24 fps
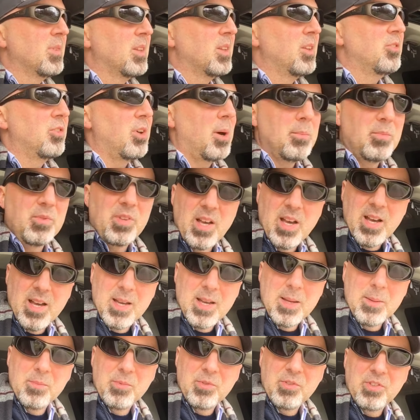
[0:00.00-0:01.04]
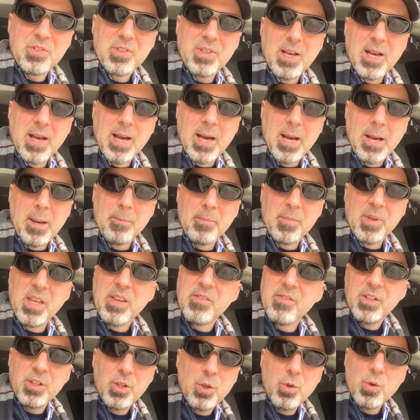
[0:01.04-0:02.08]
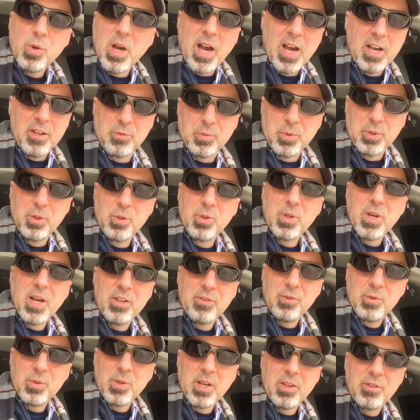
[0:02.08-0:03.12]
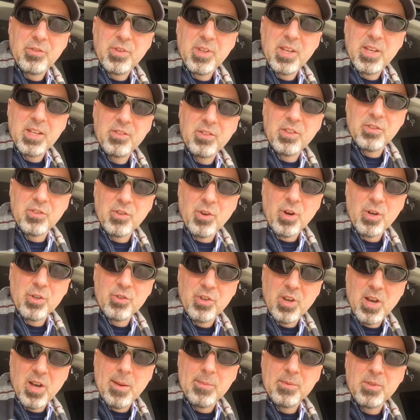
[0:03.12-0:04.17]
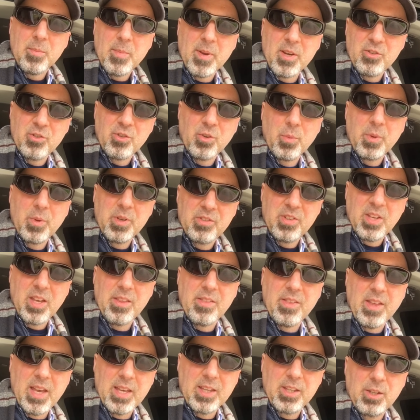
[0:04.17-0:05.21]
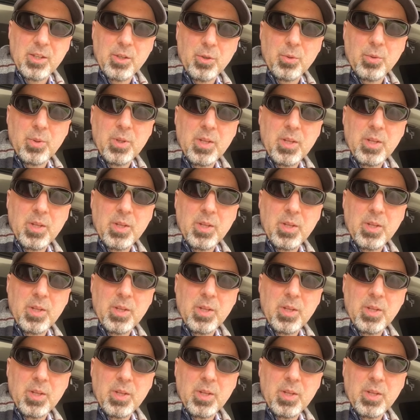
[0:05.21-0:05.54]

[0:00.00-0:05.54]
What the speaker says: sometimes, even you guys, when you guys do nice things, it's our job to make sure we say thank you.